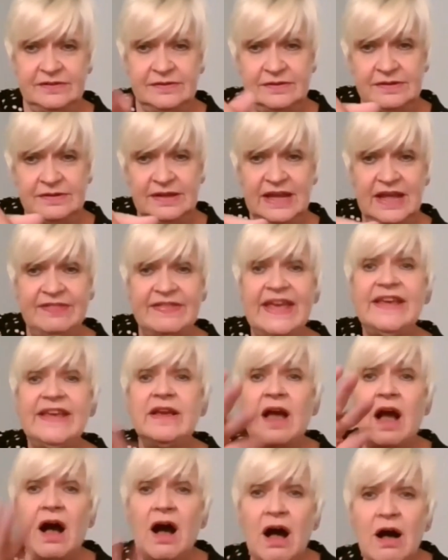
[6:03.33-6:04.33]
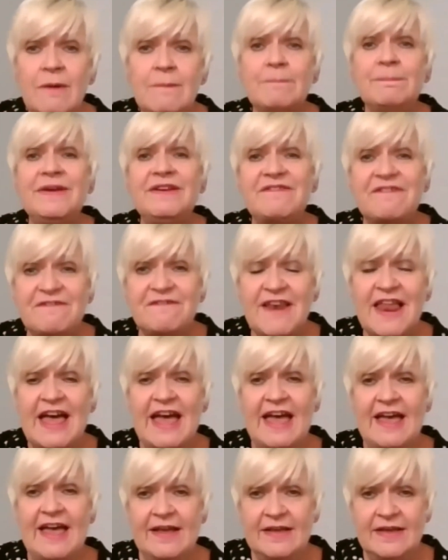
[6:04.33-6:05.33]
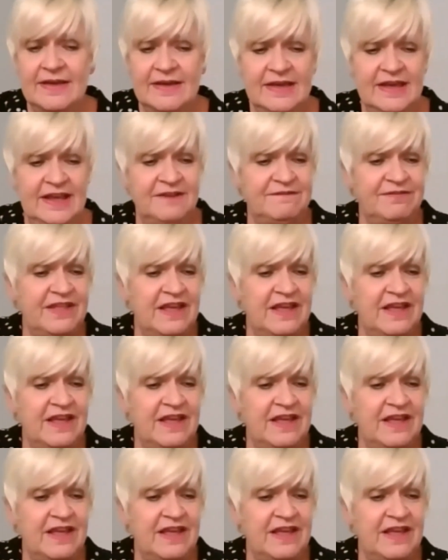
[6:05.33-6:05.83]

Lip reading: Yeah, they can't be flat. If